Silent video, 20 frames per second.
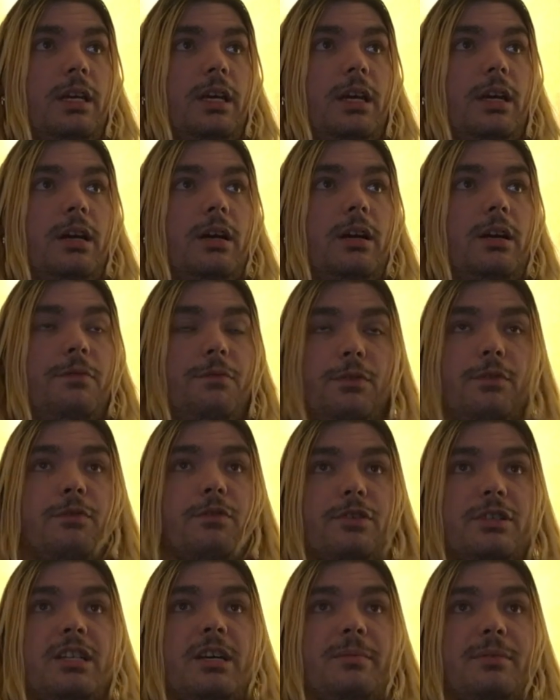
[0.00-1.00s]
Uh, for the
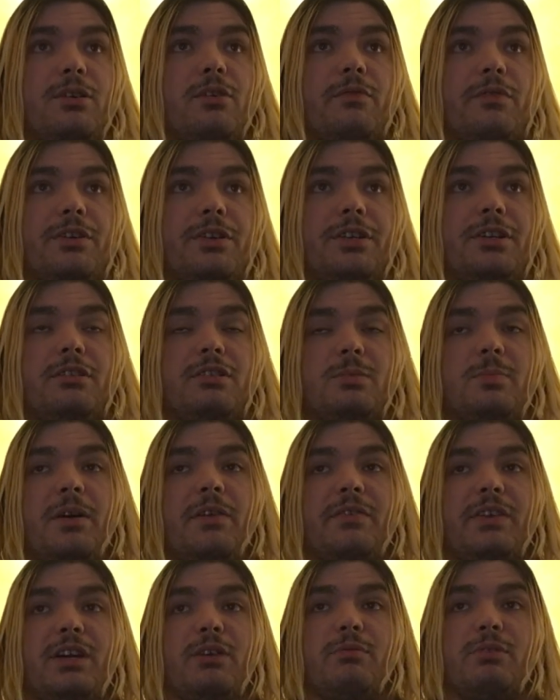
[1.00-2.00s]
first time in over a year. As a matter
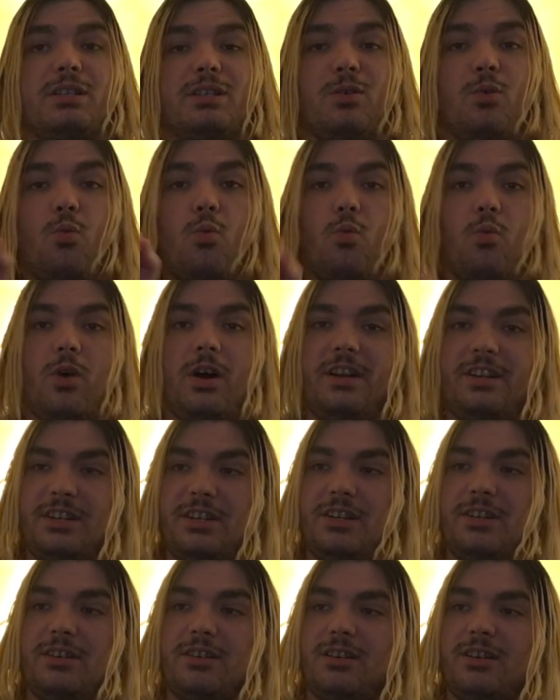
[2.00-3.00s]
of fact, it was one
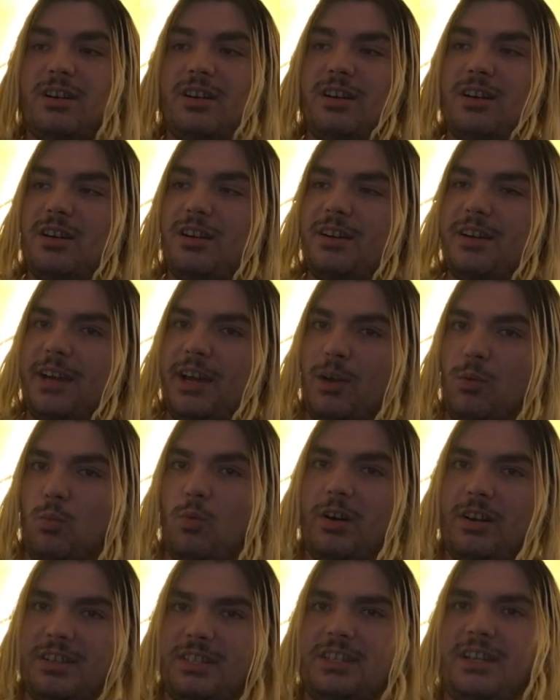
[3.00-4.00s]
year and
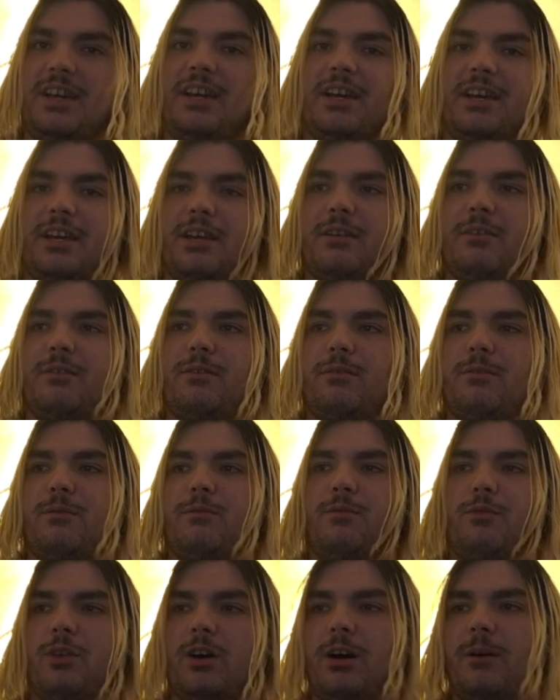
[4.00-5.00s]
one day
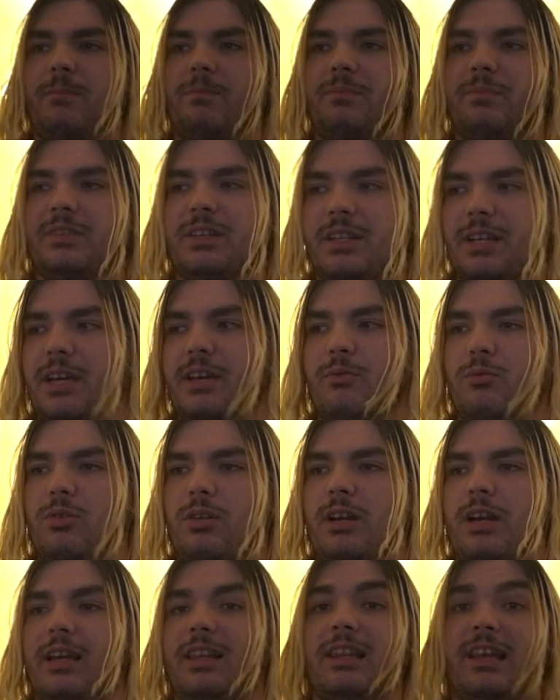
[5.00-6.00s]
from the day where
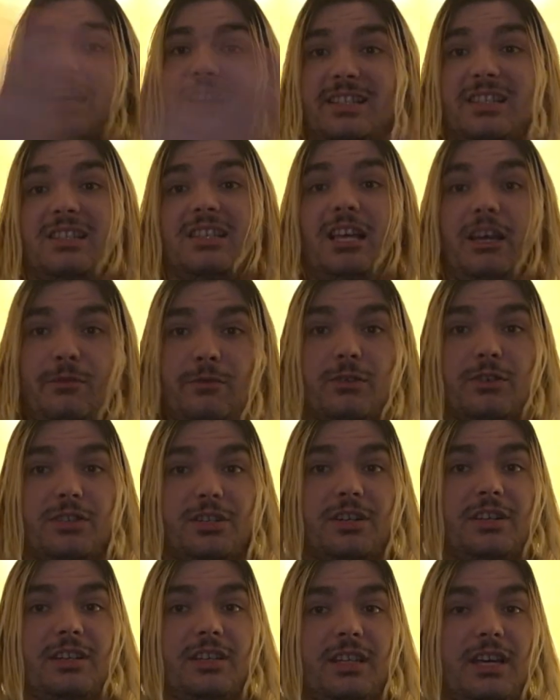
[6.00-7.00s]
I last left
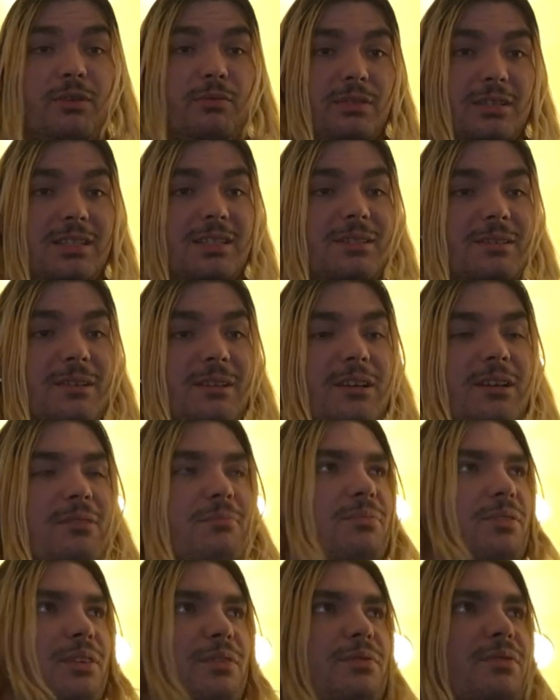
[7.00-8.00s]
Virginia. That was
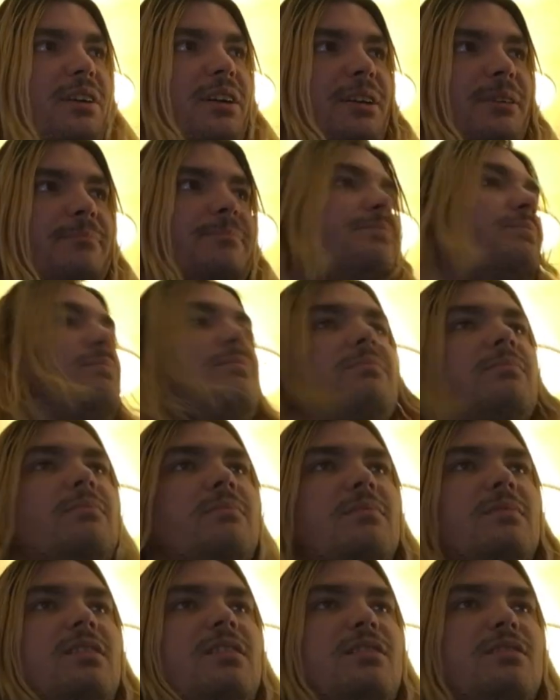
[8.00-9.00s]
pretty funny.
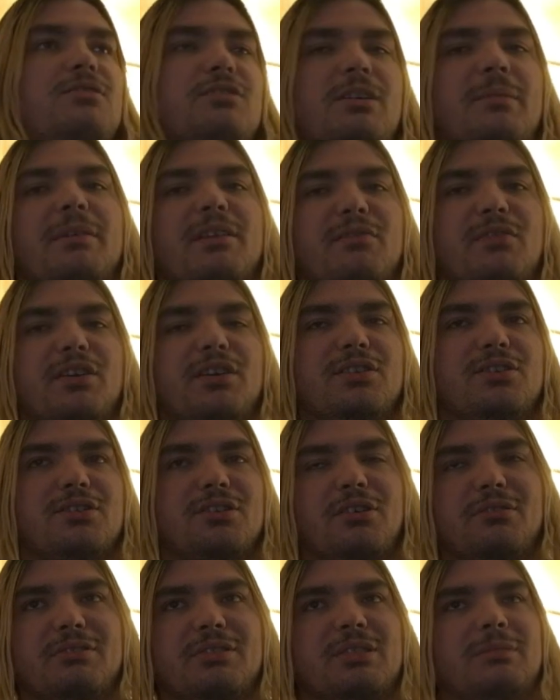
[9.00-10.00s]
So I made a funny
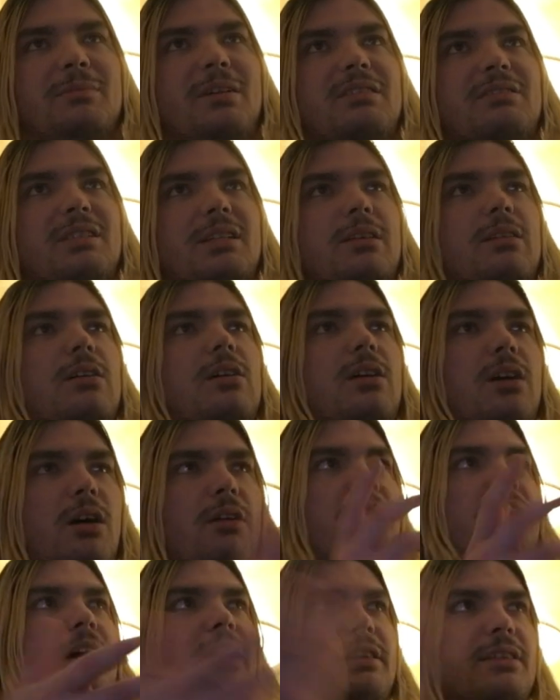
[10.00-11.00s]
joke to him, and I was like,
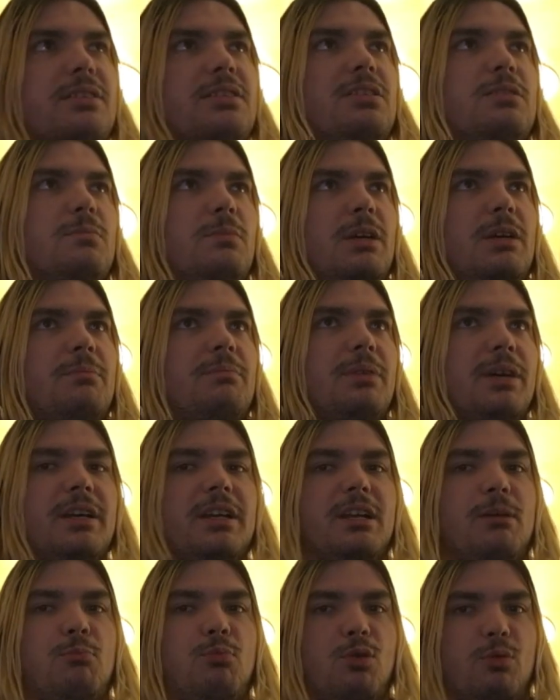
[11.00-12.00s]
okay, this is me picking
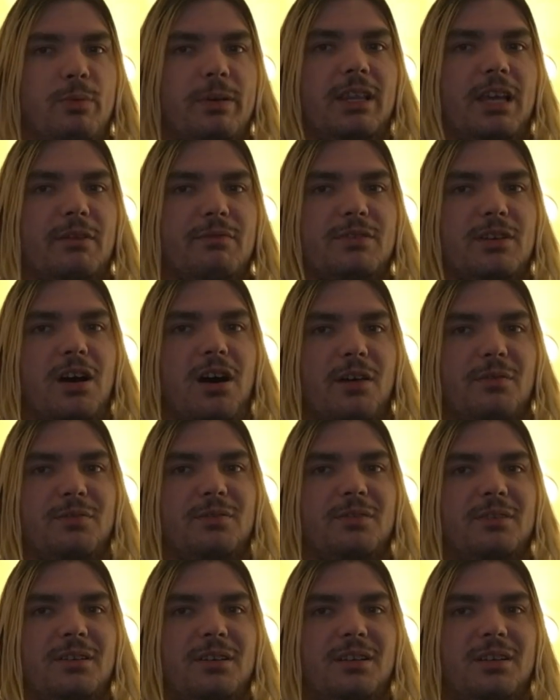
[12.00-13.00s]
up where we left off.
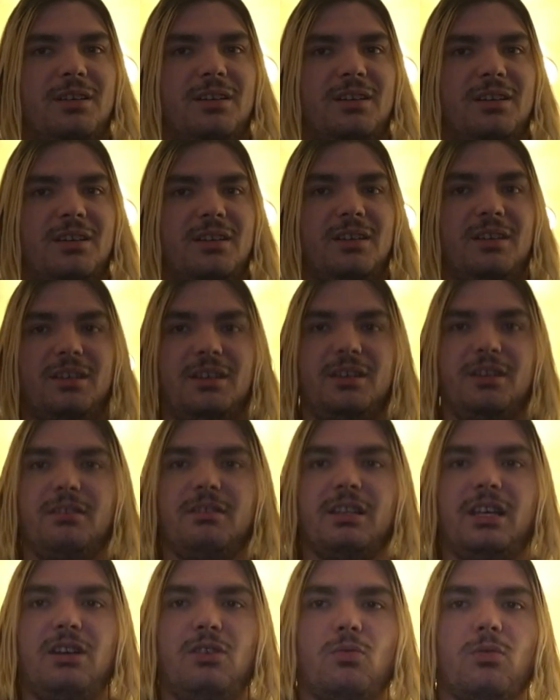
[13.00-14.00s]
You know,
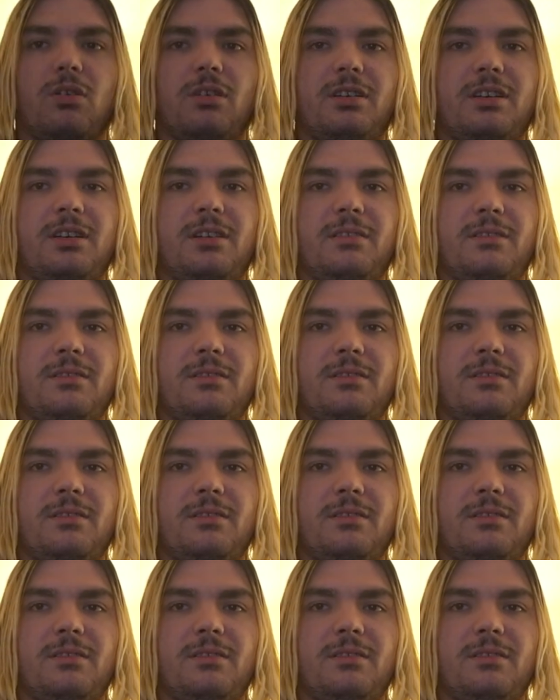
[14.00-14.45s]
that'll work.